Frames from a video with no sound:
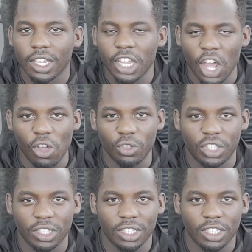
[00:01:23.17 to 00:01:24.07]
you know,
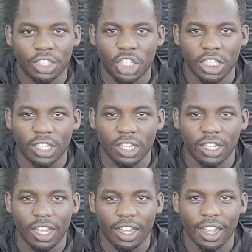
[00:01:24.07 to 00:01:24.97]
just
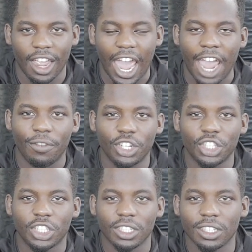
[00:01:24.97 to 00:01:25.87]
the
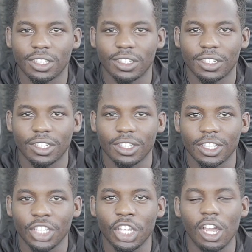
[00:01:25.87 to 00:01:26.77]
average
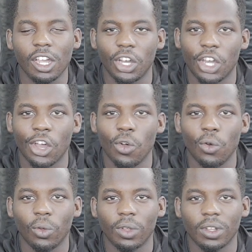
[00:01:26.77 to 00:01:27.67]
young
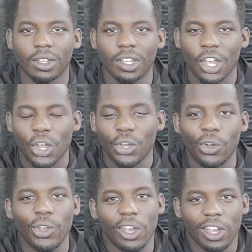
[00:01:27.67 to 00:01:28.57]
adult,
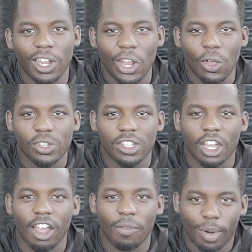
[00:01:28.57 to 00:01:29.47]
doing young adult
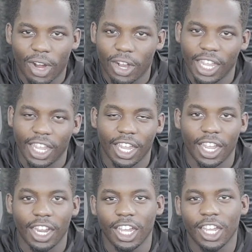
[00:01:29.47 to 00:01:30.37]
stuff,
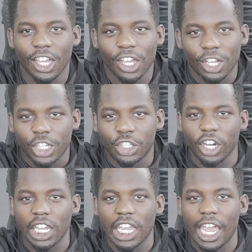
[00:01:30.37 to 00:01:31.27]
partying,
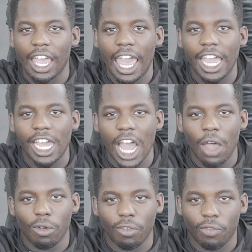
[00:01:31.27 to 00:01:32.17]
drinking, hanging
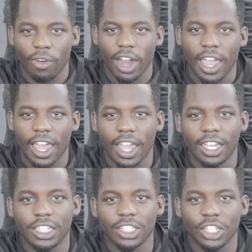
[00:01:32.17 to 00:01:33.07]
out with
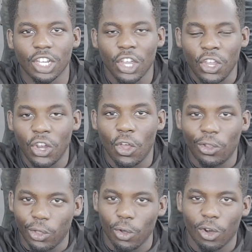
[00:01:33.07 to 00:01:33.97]
friends, you know,
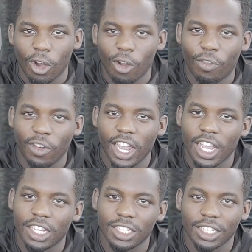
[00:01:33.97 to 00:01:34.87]
little
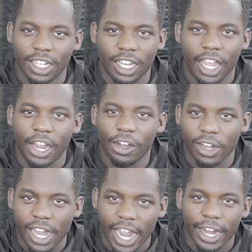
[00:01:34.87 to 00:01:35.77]
girlfriends here
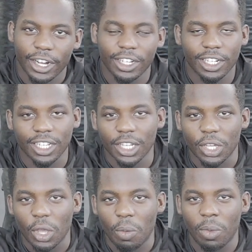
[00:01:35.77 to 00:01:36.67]
and there.
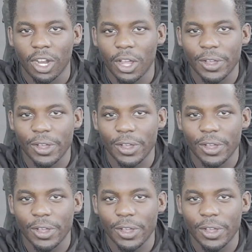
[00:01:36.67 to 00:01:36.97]
But